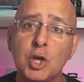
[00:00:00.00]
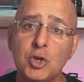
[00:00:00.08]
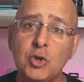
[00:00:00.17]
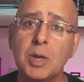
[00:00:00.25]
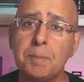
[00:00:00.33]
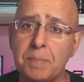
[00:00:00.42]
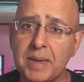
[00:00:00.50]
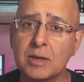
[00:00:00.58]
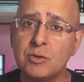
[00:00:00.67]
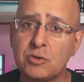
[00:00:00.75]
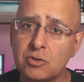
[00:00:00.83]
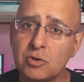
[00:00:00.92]
You can
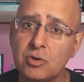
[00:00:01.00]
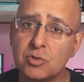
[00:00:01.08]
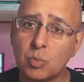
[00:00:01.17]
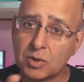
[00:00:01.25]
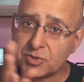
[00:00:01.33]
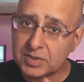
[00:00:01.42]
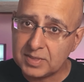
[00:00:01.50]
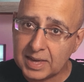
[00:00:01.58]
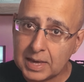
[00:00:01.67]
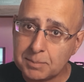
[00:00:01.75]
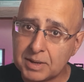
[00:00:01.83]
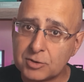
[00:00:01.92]
pick and choose what's in
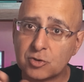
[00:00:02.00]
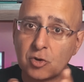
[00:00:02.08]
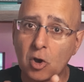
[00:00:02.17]
the image,